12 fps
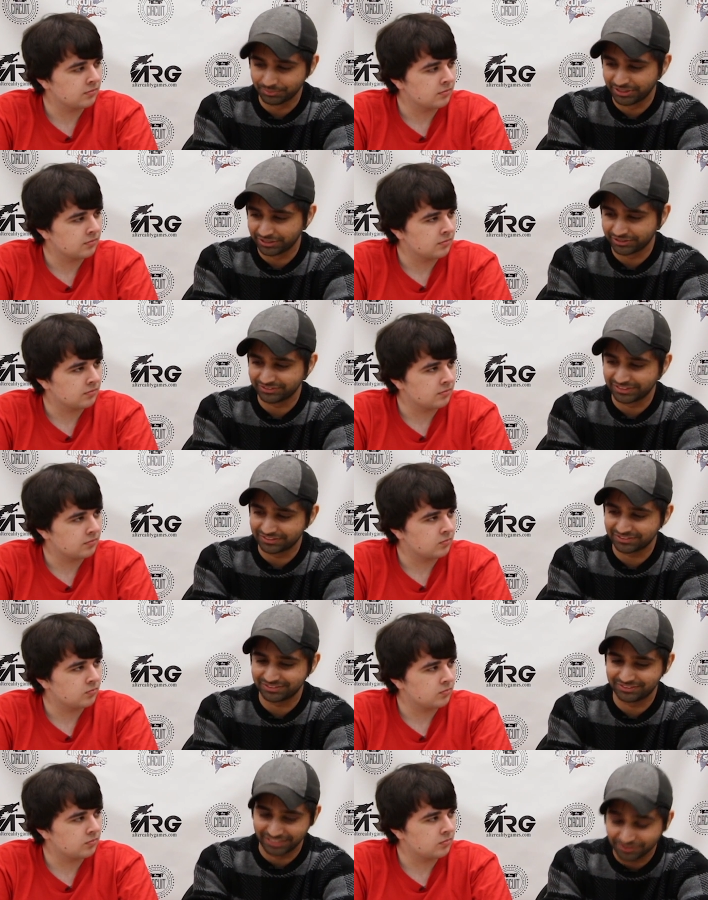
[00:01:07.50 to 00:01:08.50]
Speaker 1: the mirror because that's
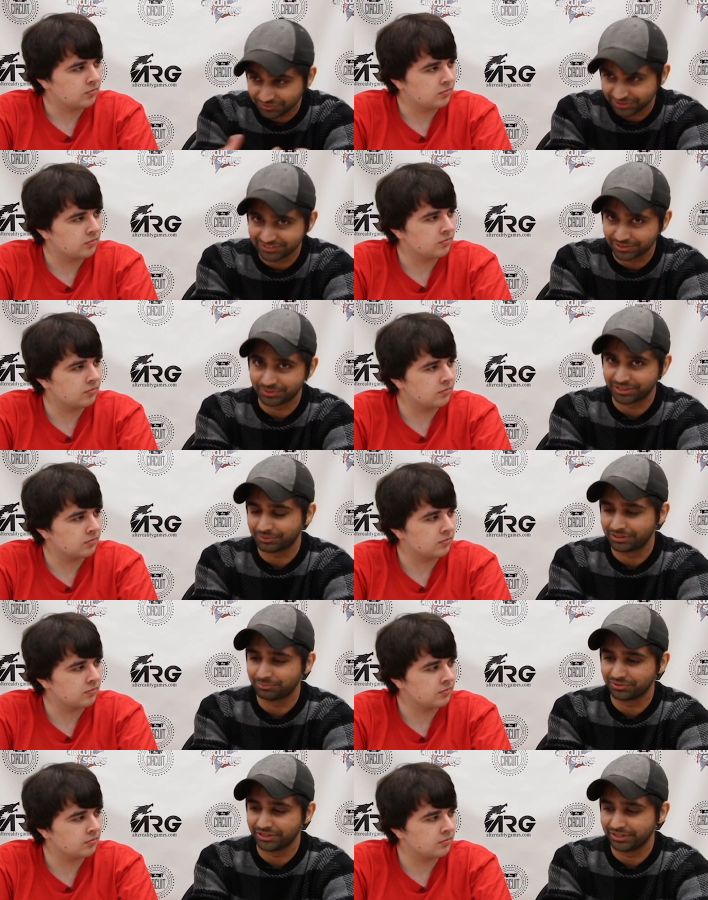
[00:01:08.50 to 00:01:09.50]
definitely something I'm going
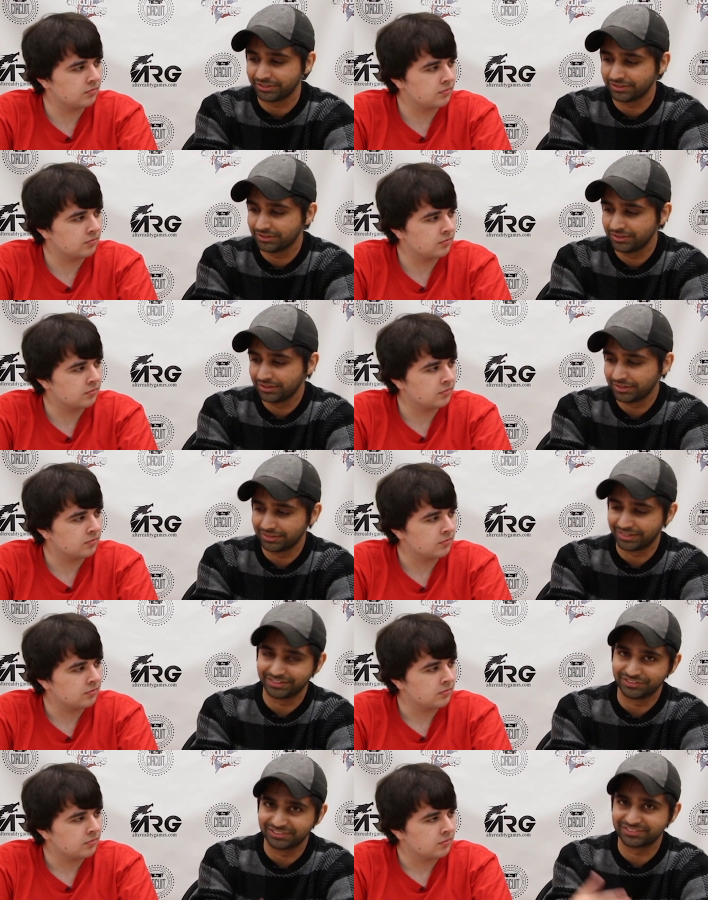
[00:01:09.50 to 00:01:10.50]
to play, and then I
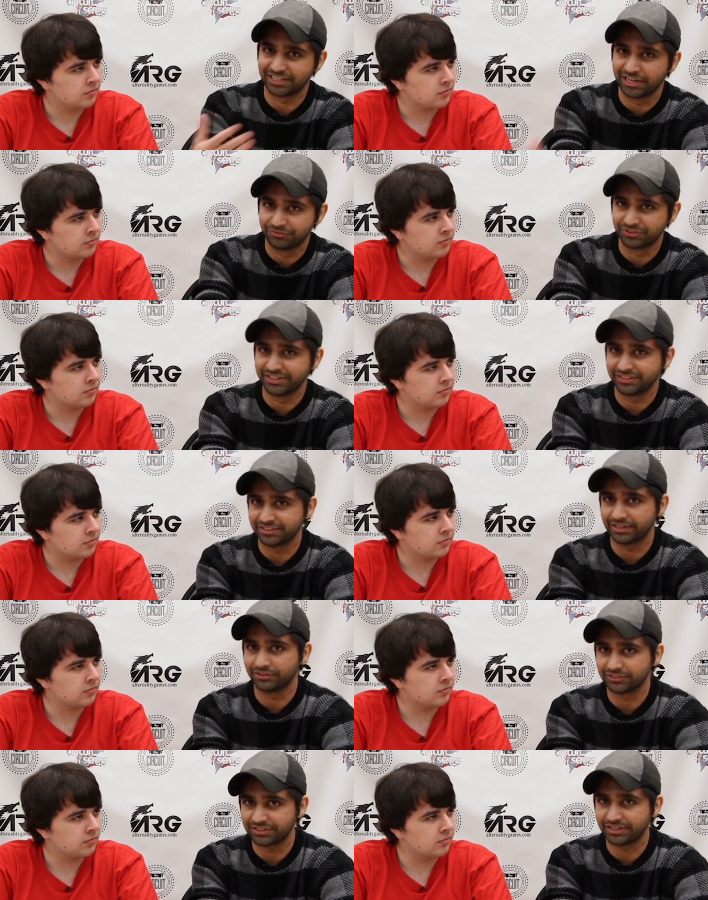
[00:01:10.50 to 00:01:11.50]
can just side for anything
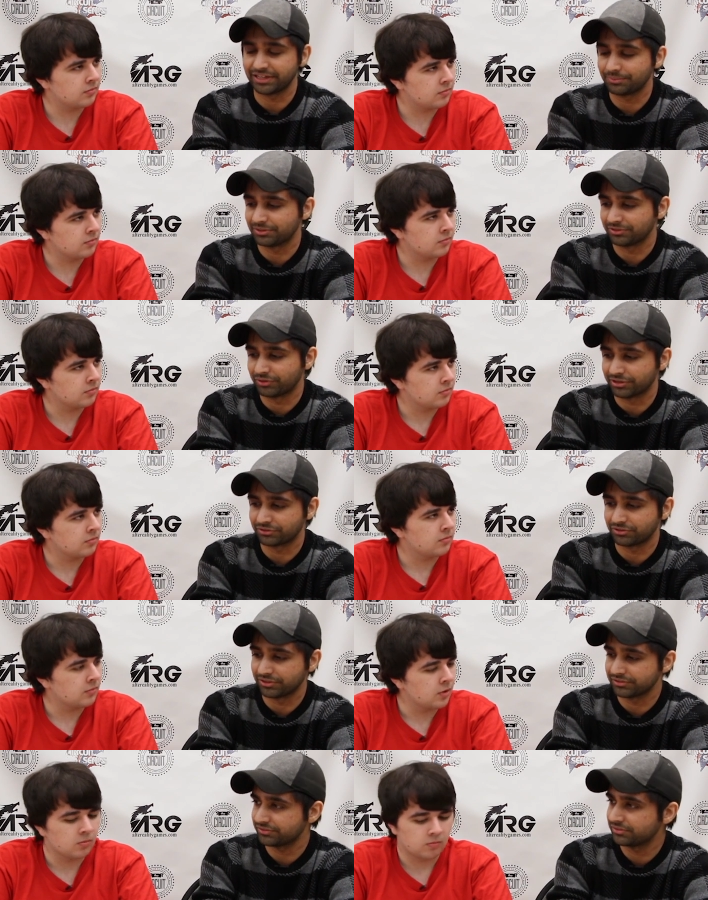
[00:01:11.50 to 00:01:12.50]
else that I haven't run
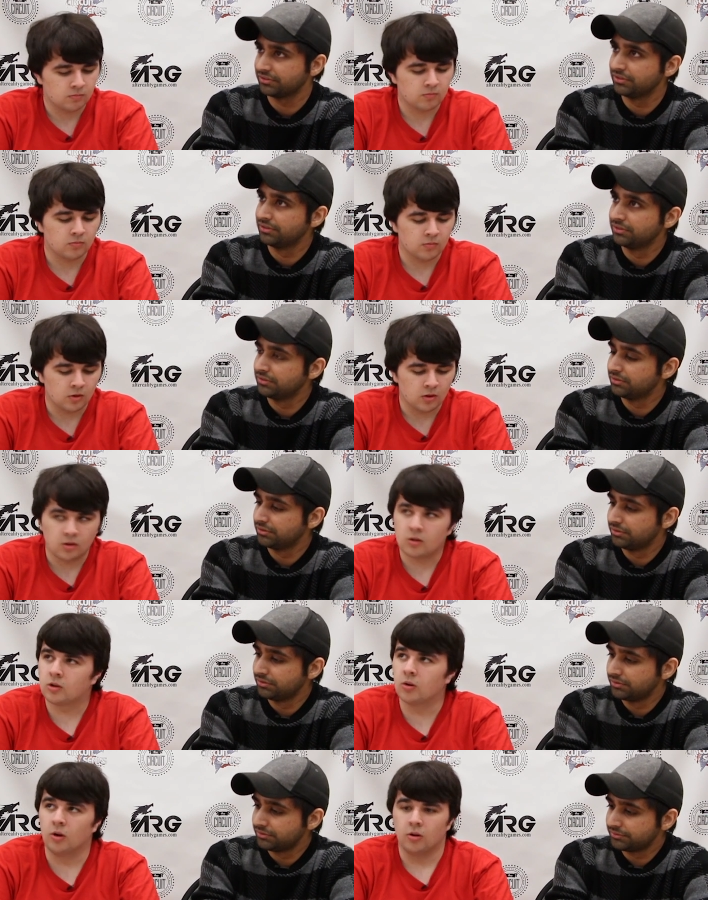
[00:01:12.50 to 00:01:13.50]
across.
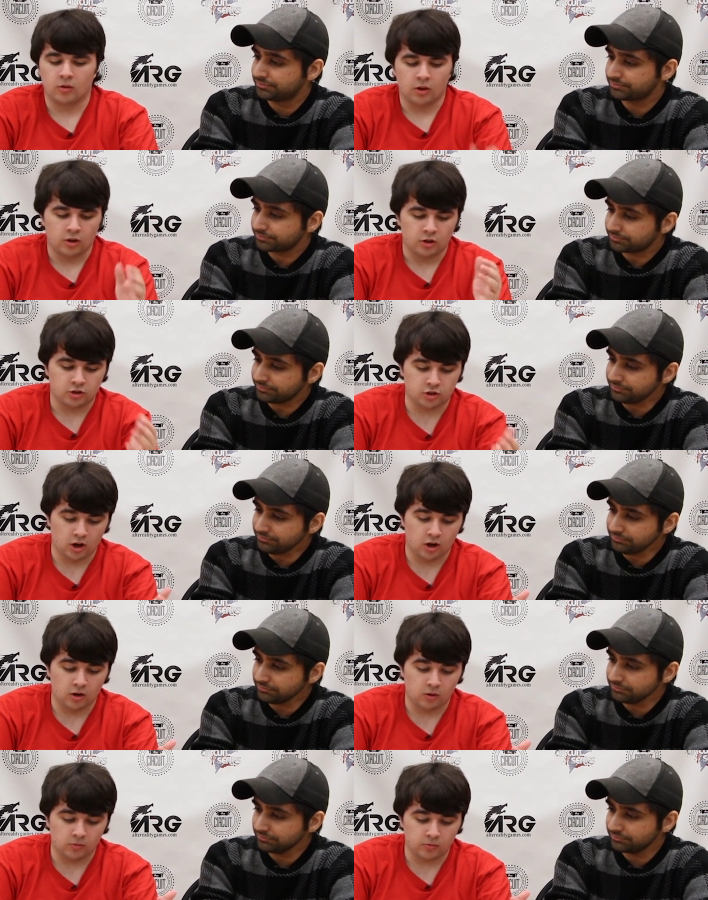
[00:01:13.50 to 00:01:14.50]
Speaker 2: Cool.
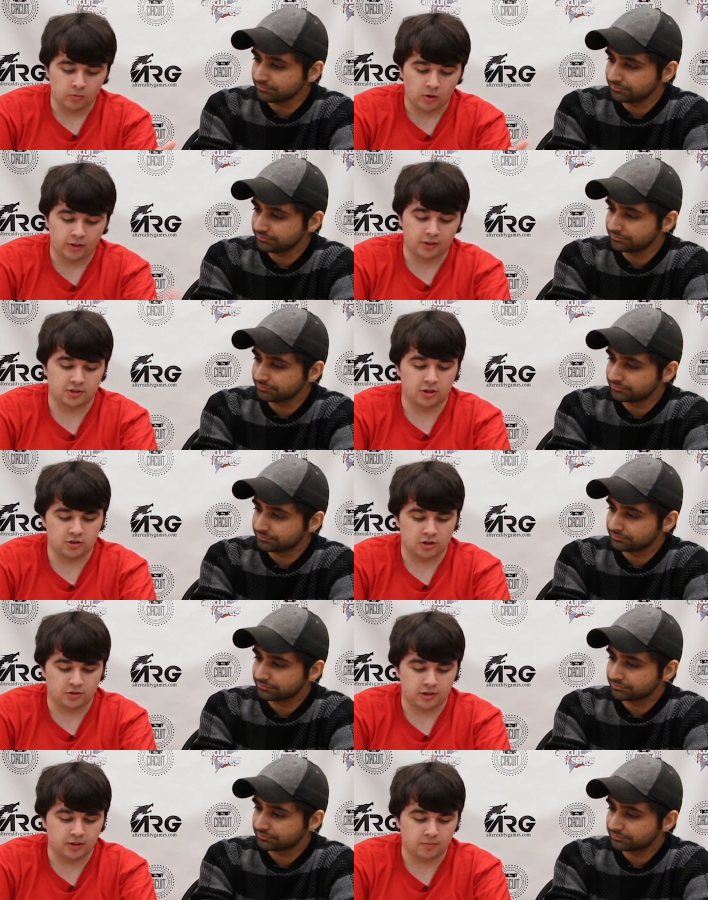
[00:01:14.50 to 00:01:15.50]
So one of the things I noticed
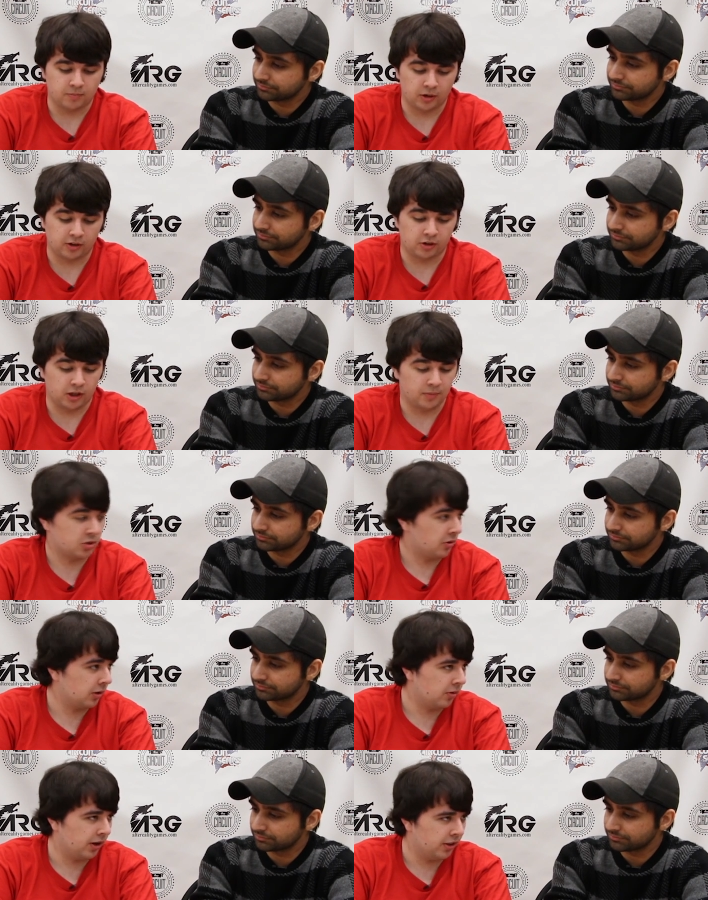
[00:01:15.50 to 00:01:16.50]
also here, Book of Eclipse, you're
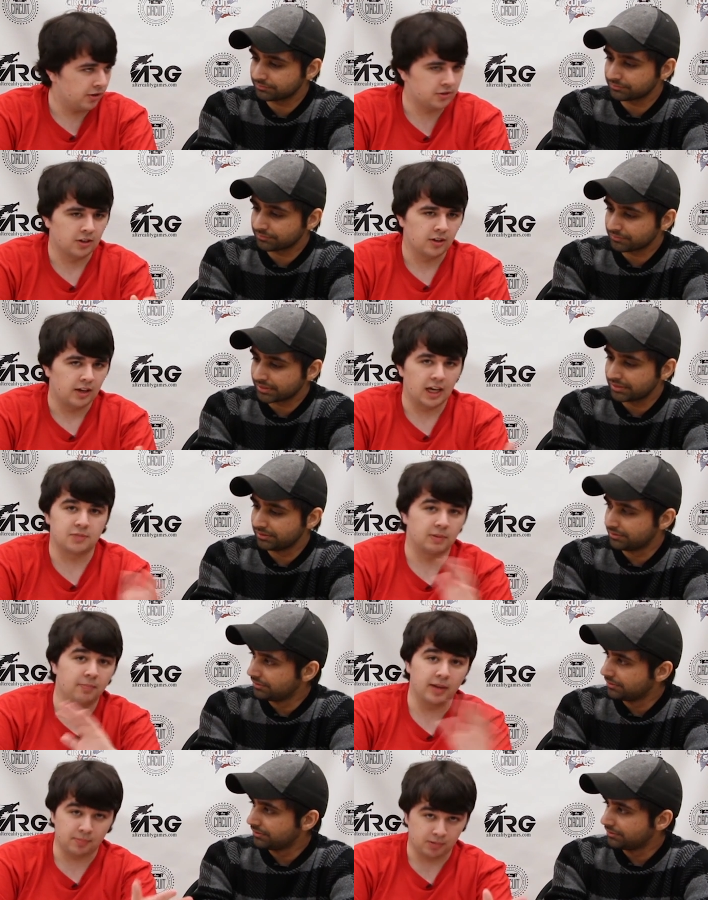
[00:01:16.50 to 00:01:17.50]
running one of those. It's been
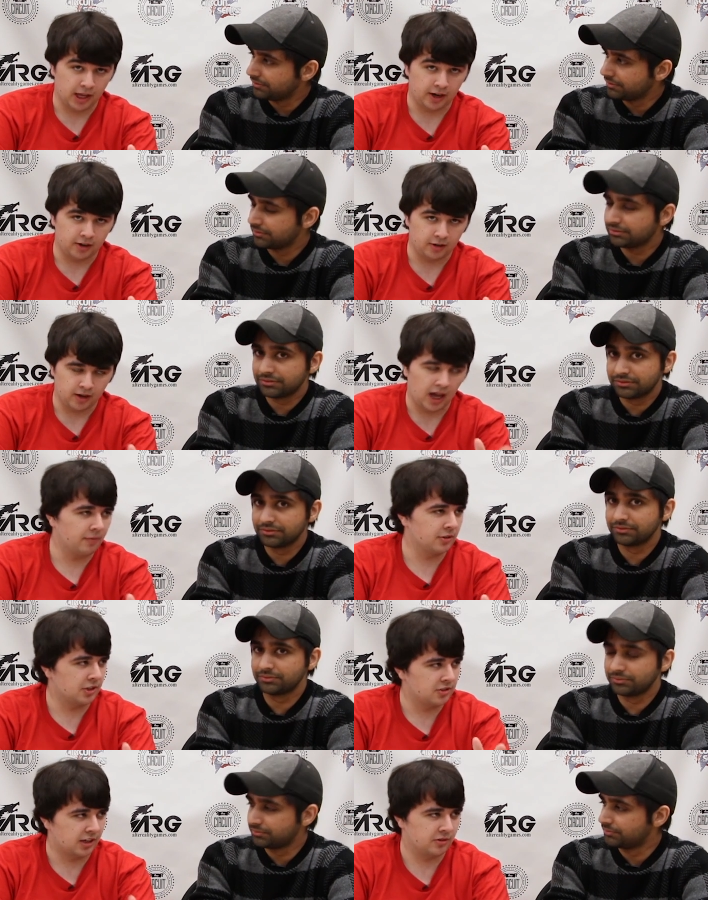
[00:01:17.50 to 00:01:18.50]
a big player ever
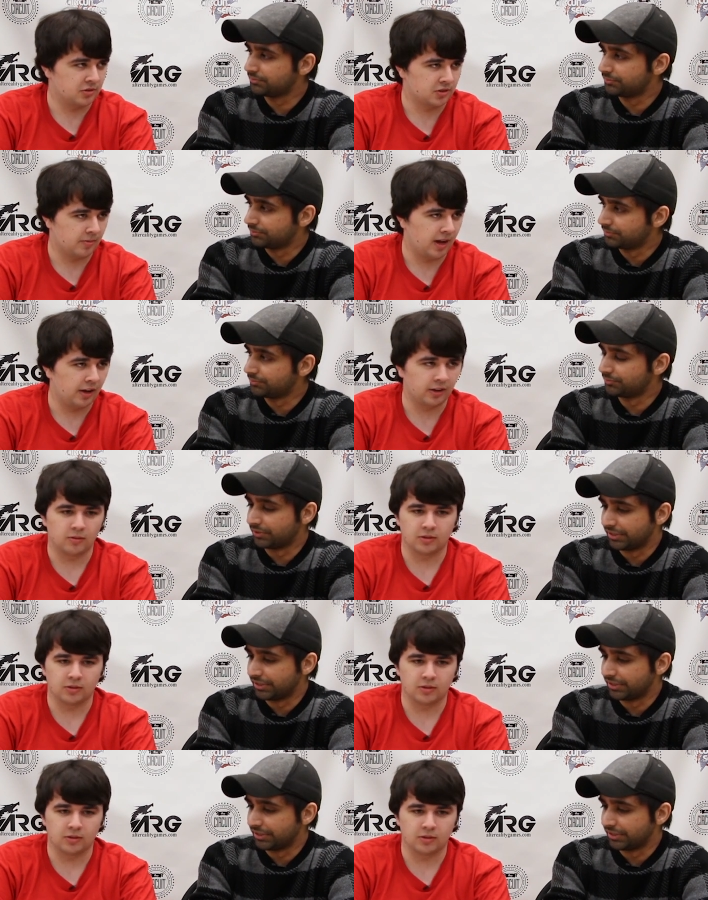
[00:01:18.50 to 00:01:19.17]
since Nekroz has come out.
Speaker 1: You